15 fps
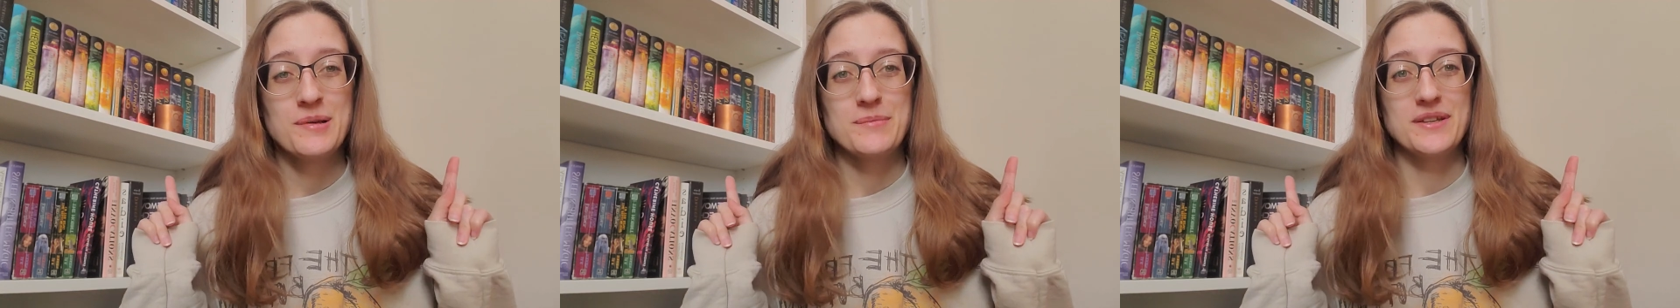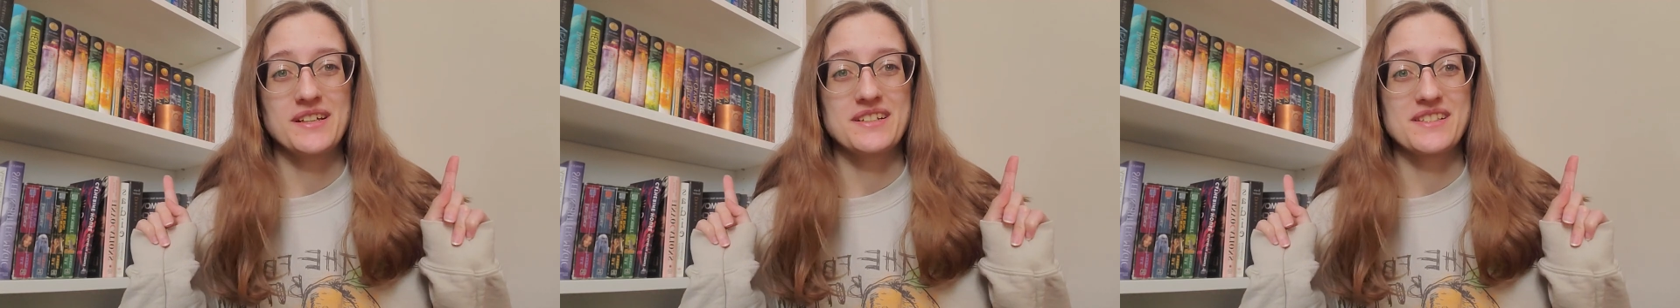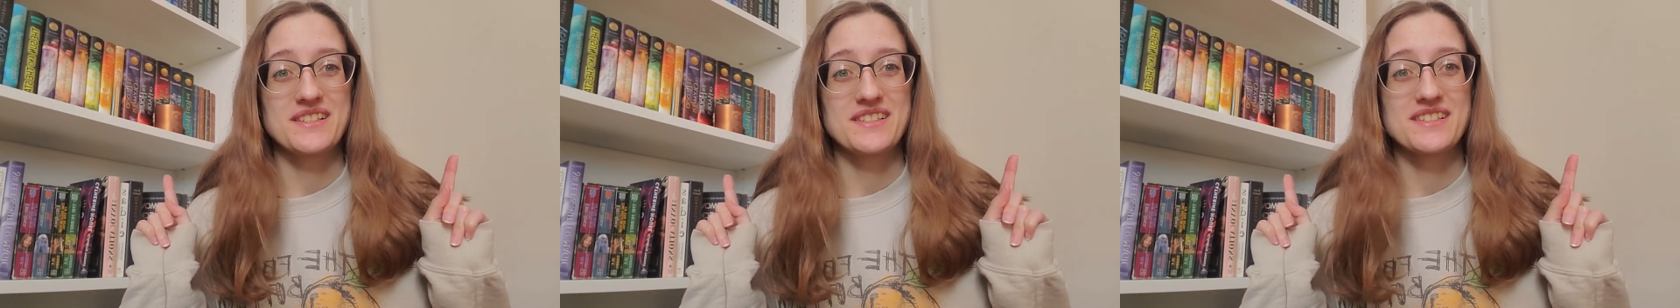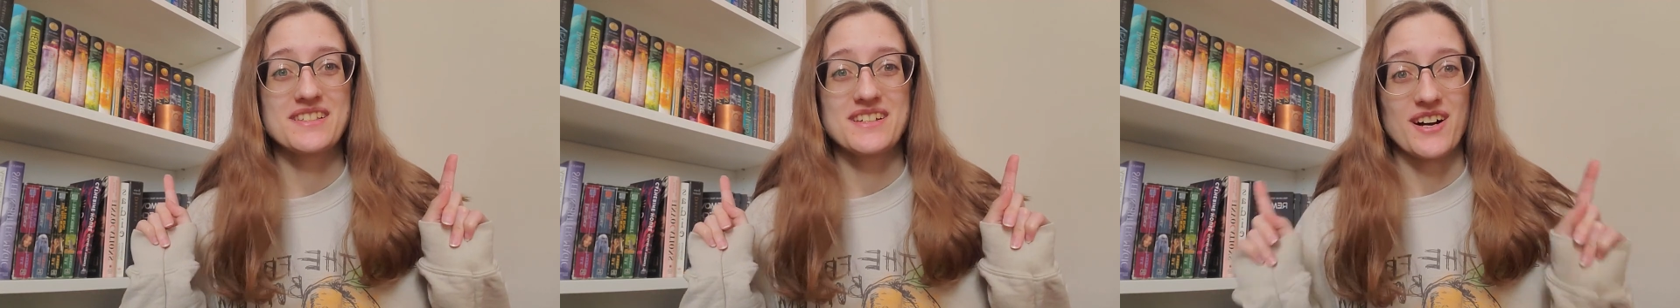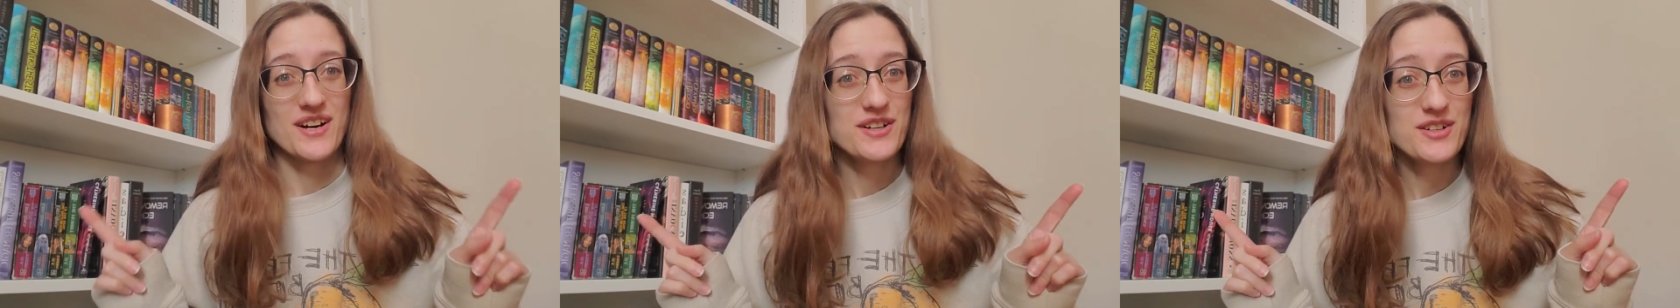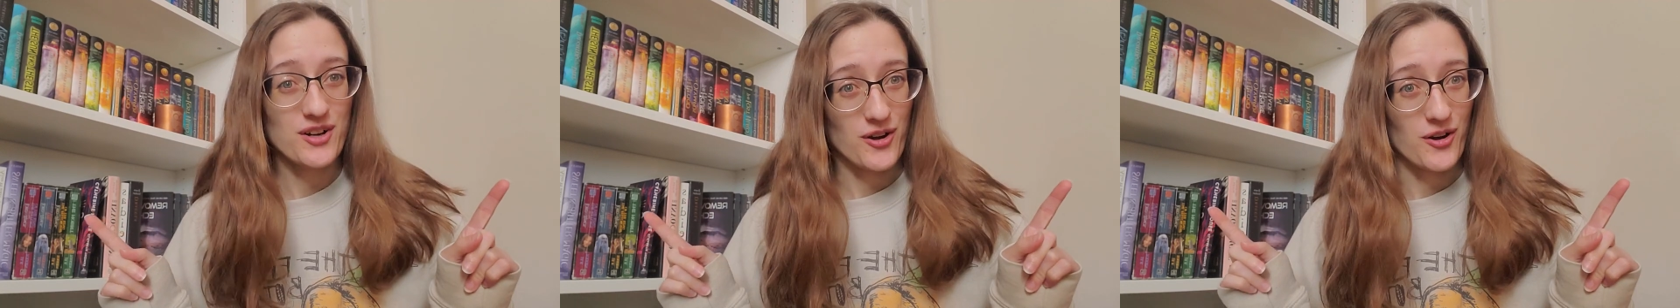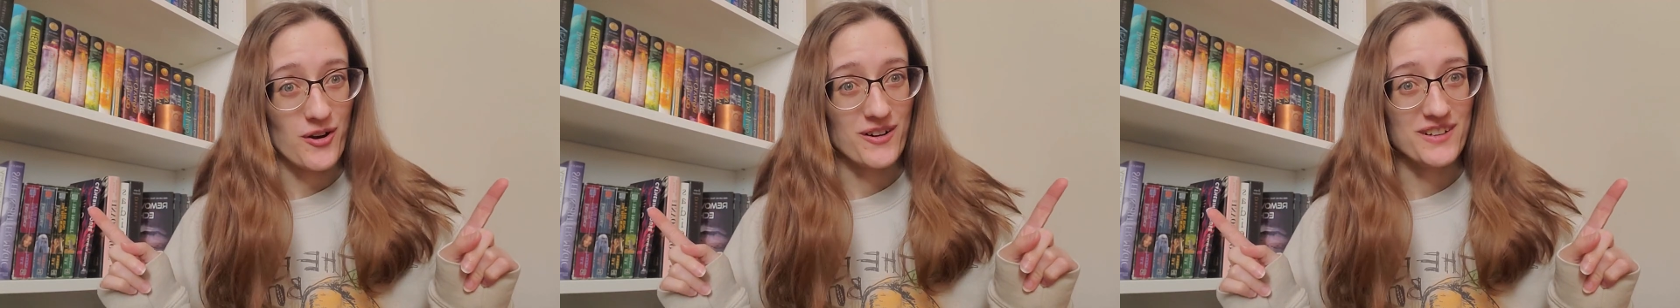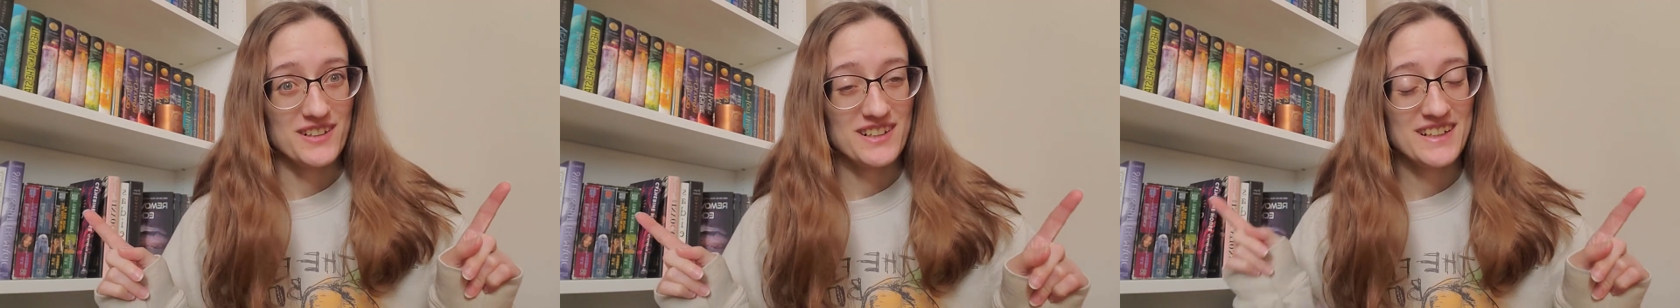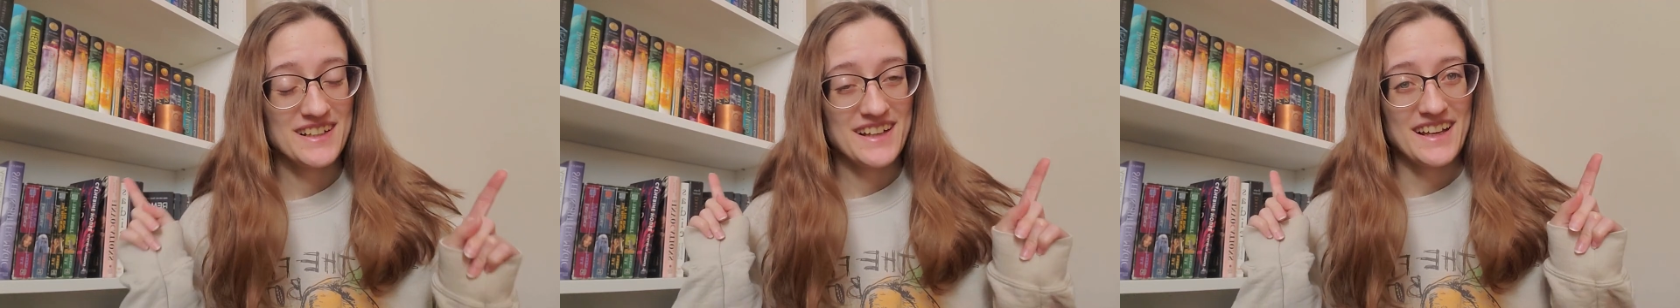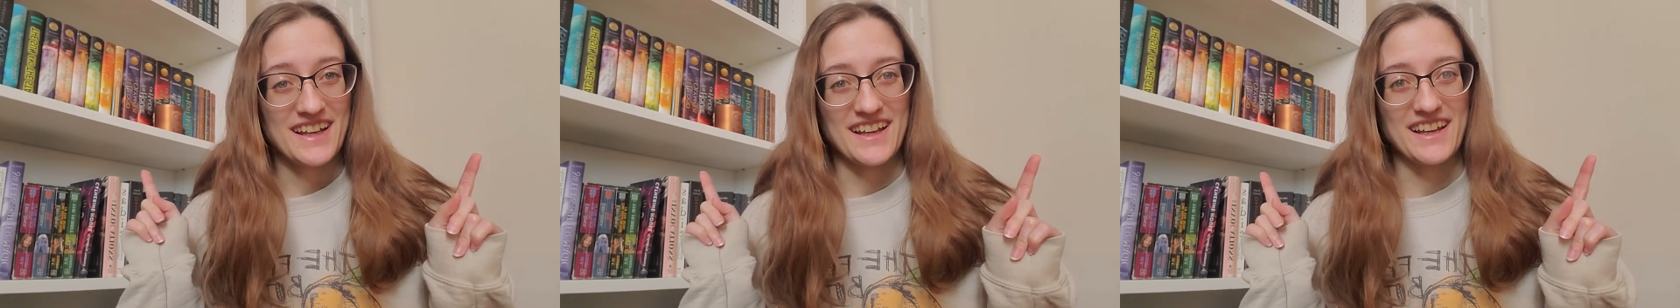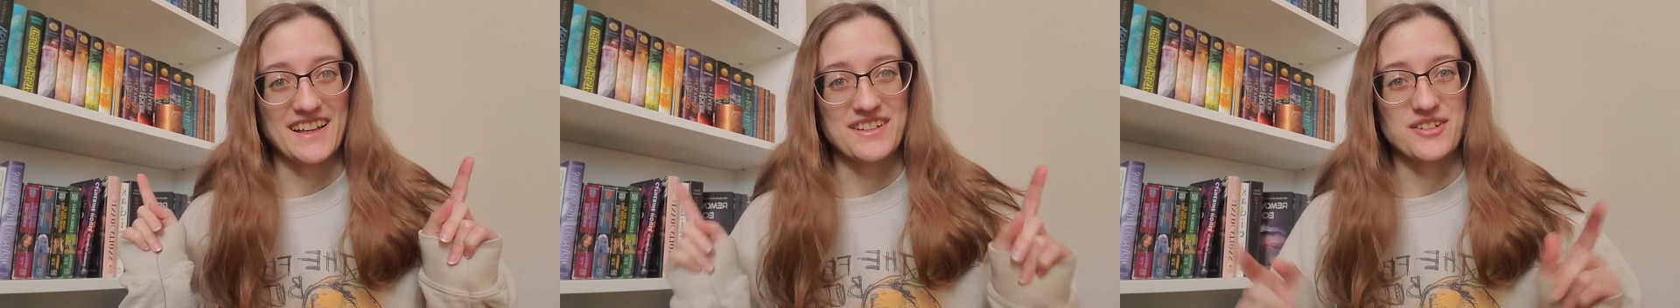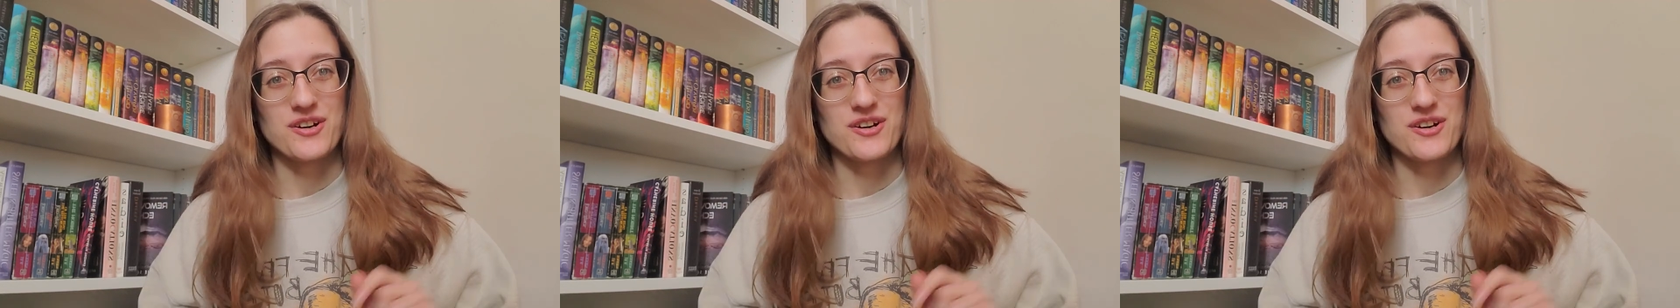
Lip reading: because this is an unhaul, and